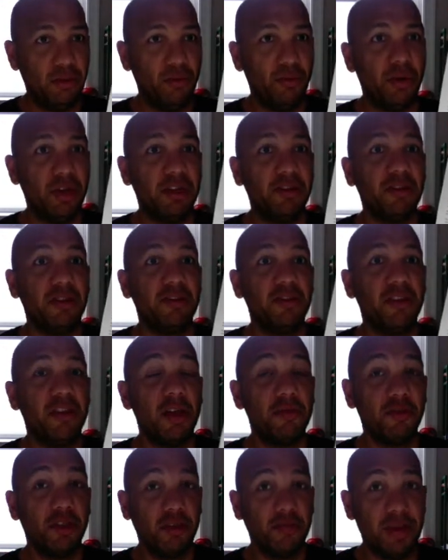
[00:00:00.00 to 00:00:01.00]
What is the
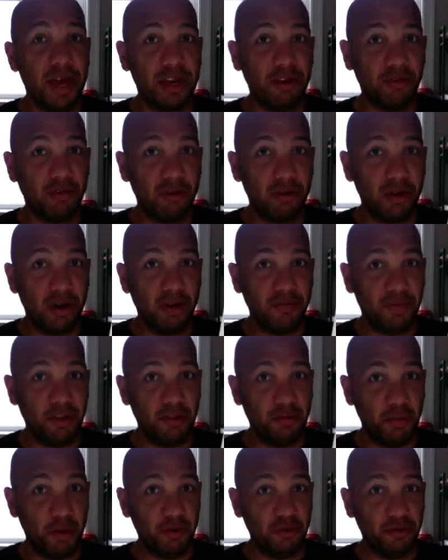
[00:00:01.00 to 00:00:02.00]
subject matter of
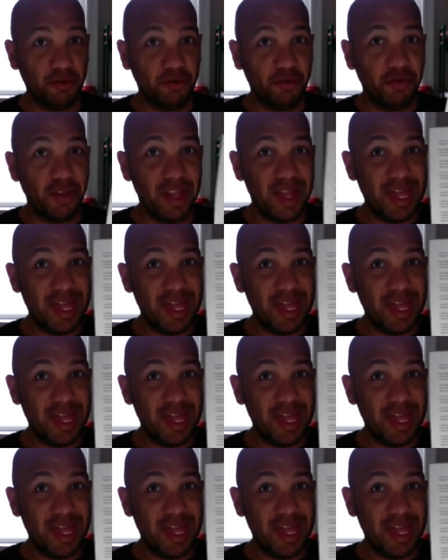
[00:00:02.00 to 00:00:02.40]
this posters?